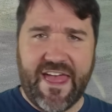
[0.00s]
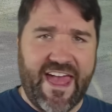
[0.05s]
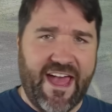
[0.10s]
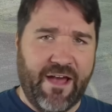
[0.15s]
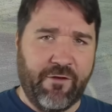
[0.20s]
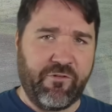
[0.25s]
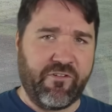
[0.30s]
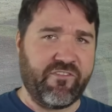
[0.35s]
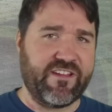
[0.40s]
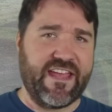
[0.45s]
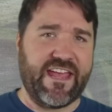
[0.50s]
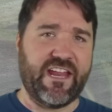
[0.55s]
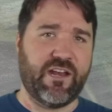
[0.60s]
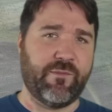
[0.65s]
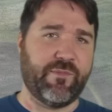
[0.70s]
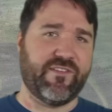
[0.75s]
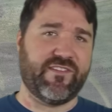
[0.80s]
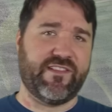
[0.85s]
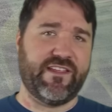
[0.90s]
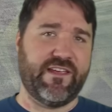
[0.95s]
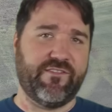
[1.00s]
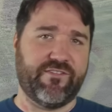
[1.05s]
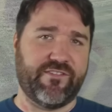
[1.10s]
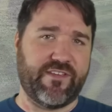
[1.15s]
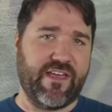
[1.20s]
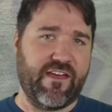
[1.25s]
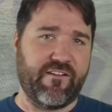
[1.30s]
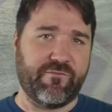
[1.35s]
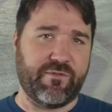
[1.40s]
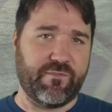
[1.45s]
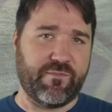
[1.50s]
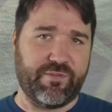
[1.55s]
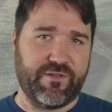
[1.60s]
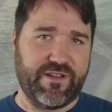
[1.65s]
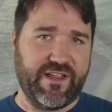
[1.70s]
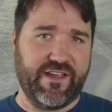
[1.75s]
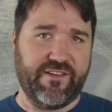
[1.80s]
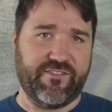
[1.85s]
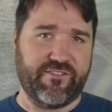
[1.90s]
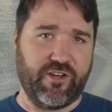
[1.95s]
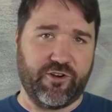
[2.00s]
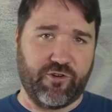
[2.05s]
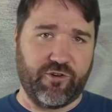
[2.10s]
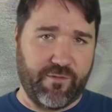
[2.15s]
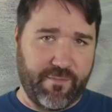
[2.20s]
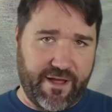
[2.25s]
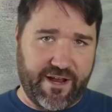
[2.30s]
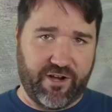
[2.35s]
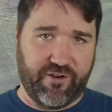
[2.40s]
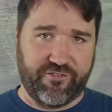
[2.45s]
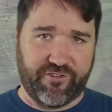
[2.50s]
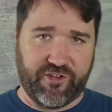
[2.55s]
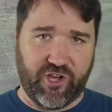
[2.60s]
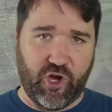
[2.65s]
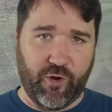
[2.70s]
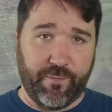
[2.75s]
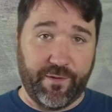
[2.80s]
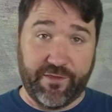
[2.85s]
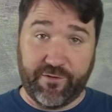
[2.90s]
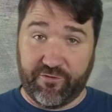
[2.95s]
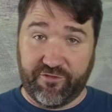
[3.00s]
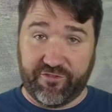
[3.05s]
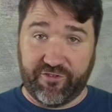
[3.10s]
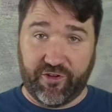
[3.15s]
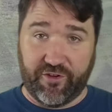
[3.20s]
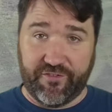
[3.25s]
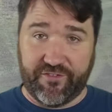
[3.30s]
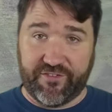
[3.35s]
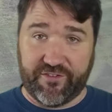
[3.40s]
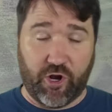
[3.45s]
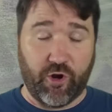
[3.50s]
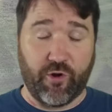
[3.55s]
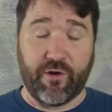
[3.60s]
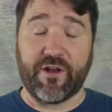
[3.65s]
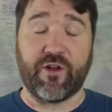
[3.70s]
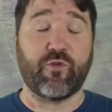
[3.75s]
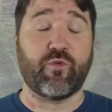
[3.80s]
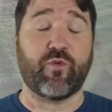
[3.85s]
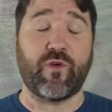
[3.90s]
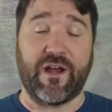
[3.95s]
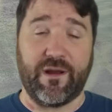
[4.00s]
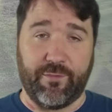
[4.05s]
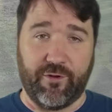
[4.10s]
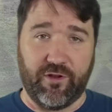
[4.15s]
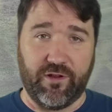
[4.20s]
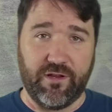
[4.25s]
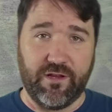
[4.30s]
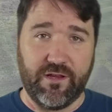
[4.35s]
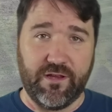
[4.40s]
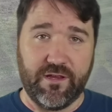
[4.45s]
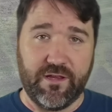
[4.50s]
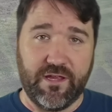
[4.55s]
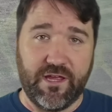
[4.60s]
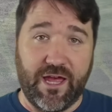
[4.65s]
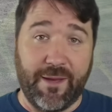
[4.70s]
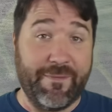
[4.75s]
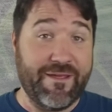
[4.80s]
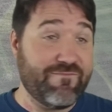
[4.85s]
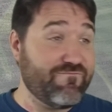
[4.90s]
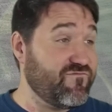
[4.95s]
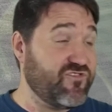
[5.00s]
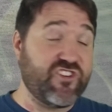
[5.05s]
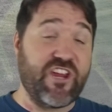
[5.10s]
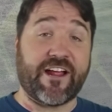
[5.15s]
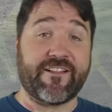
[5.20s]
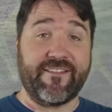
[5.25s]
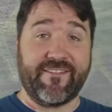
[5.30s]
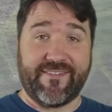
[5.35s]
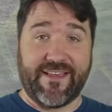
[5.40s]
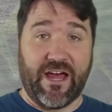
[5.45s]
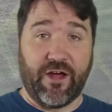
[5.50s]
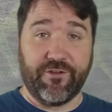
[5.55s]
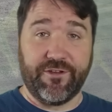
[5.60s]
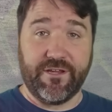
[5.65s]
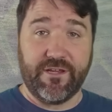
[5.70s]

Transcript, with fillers: However, cannabis leaves have been placed under a microscope, and the results are incredible. I mean, check this out.